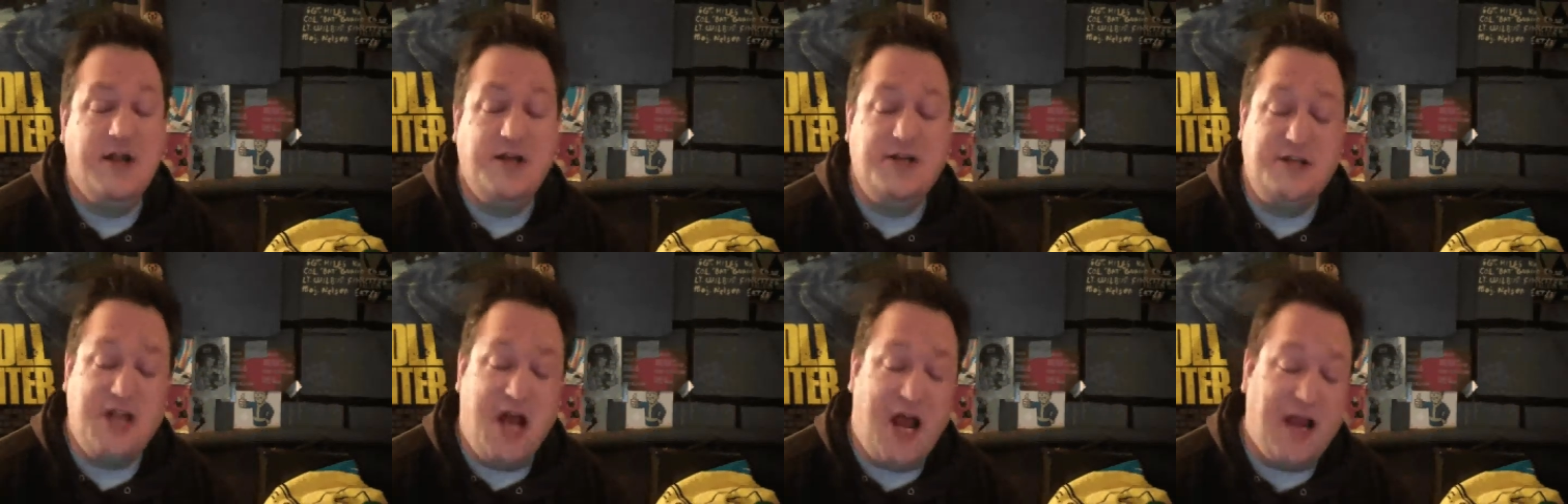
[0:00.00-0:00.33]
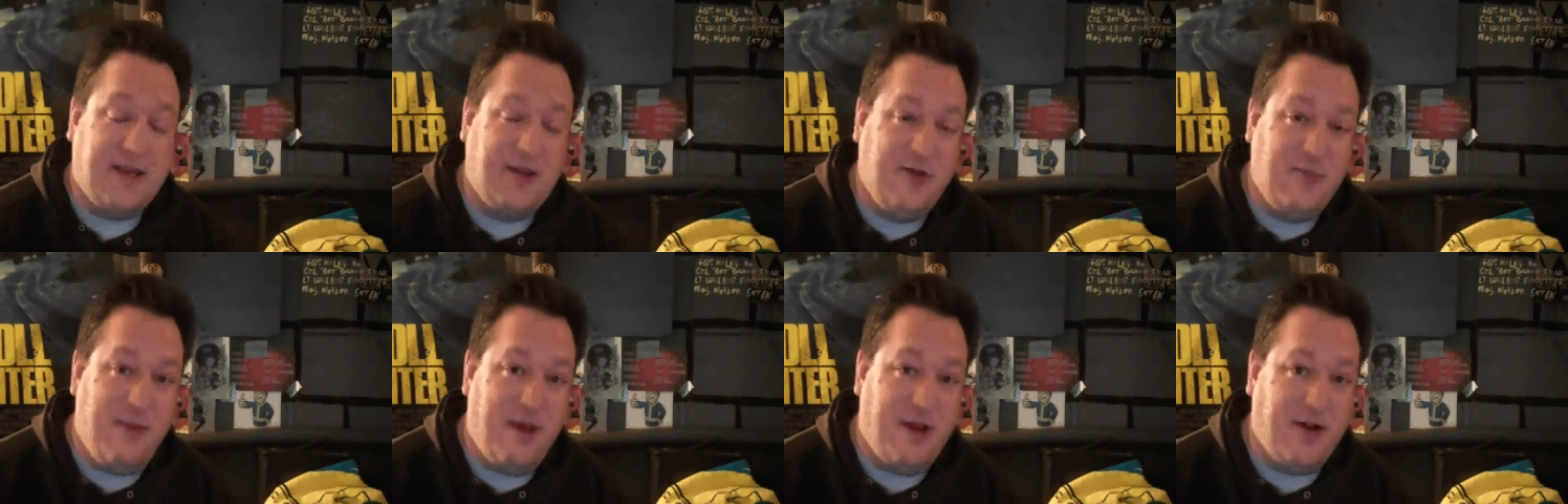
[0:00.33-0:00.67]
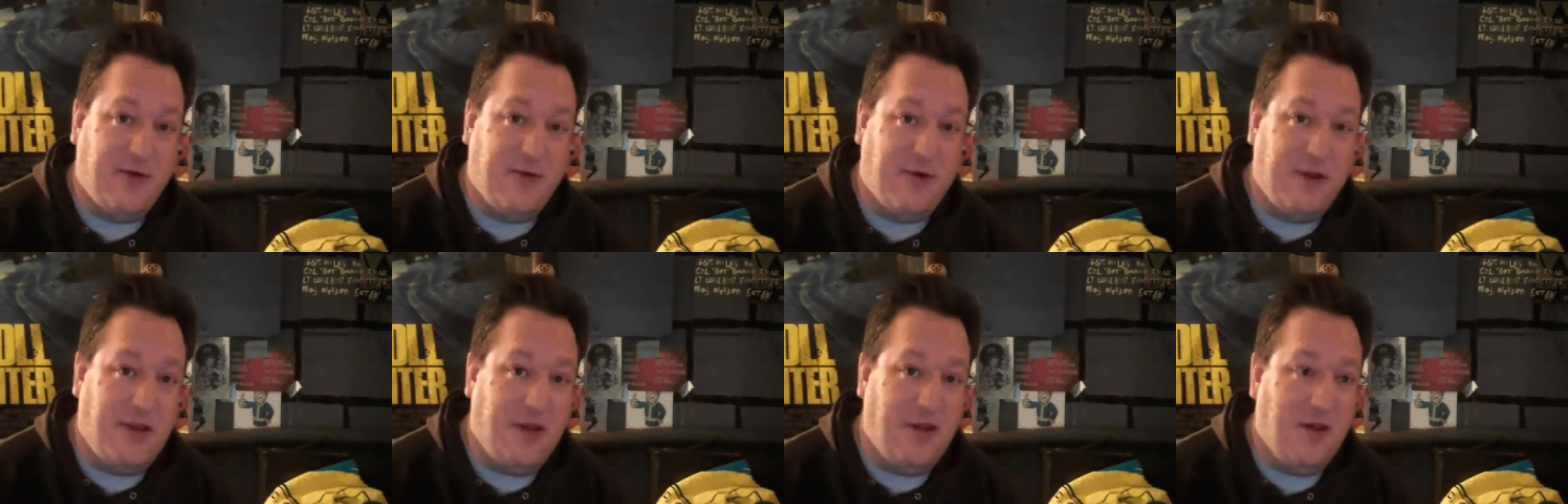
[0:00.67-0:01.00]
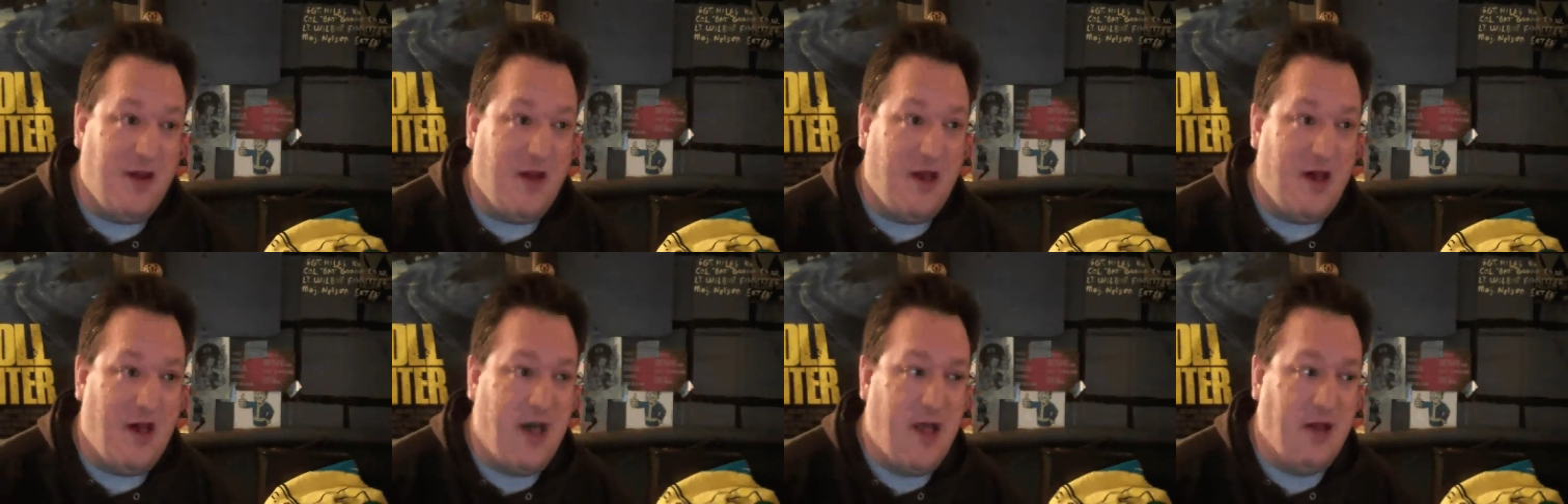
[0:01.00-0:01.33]
documentary
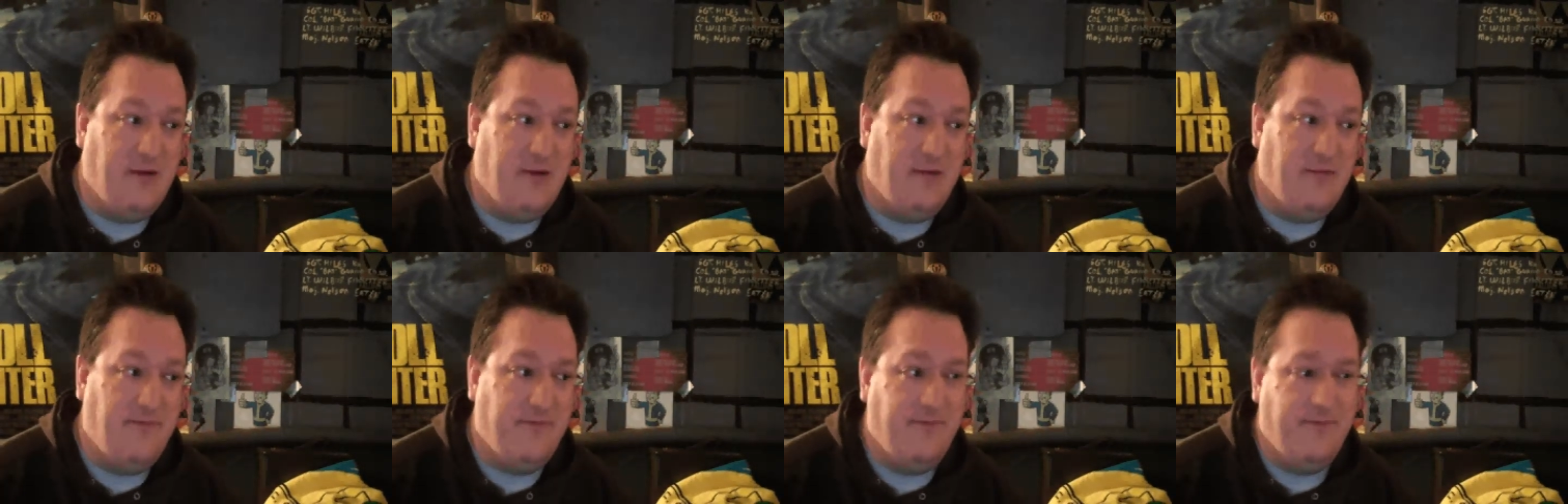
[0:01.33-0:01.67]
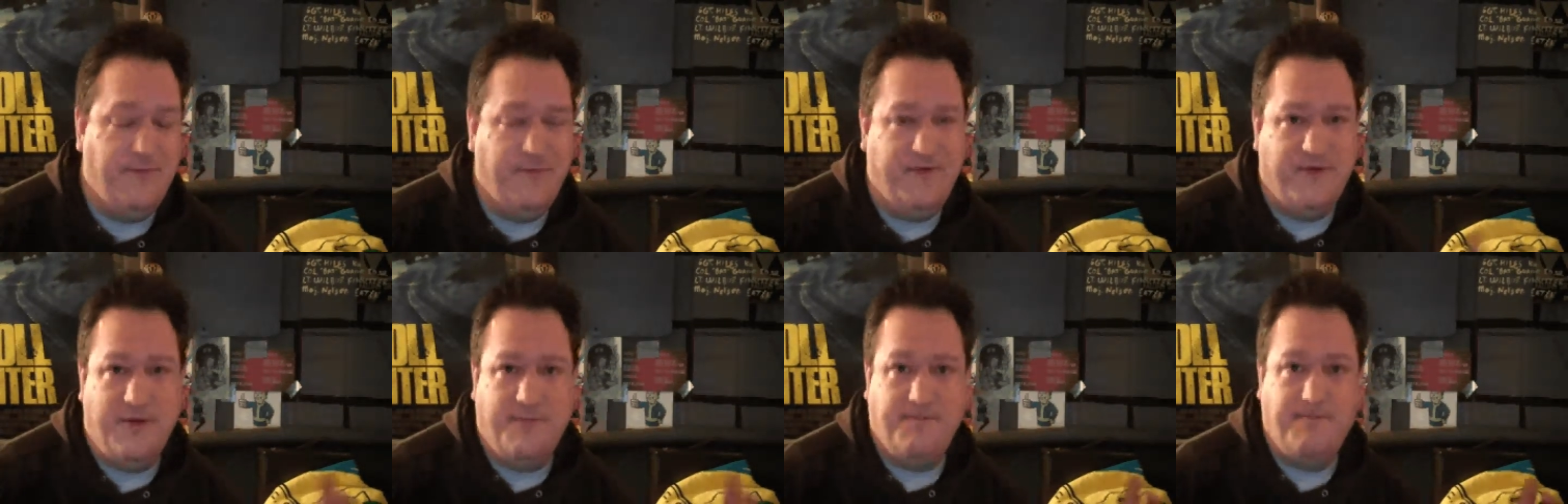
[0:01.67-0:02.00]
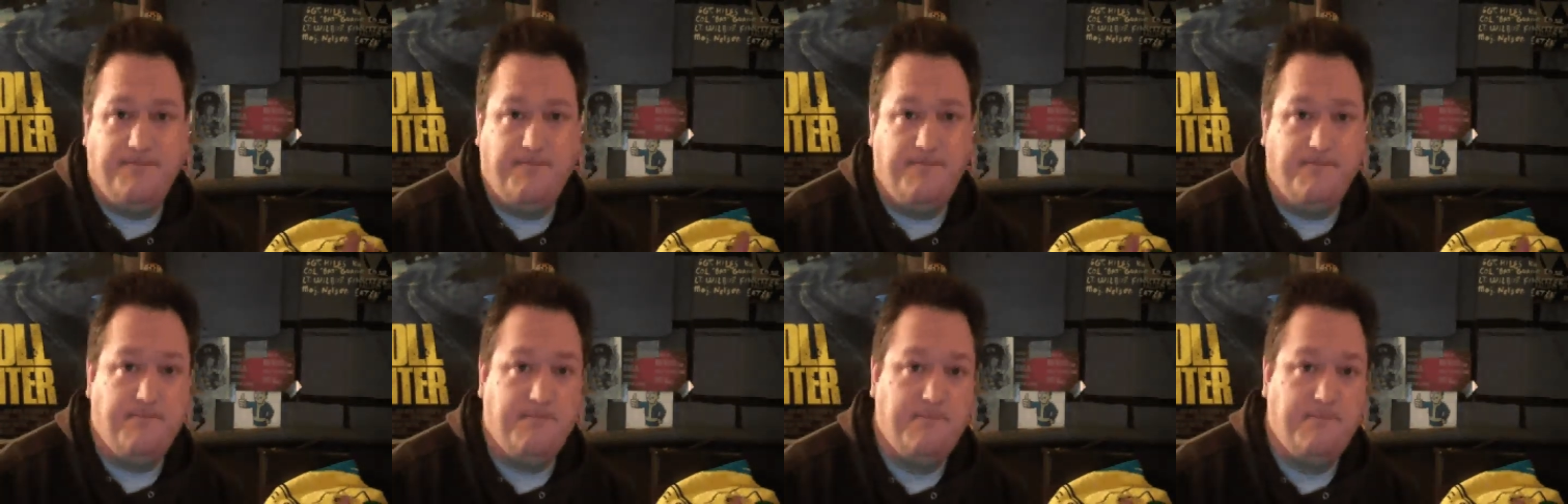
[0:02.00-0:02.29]
on some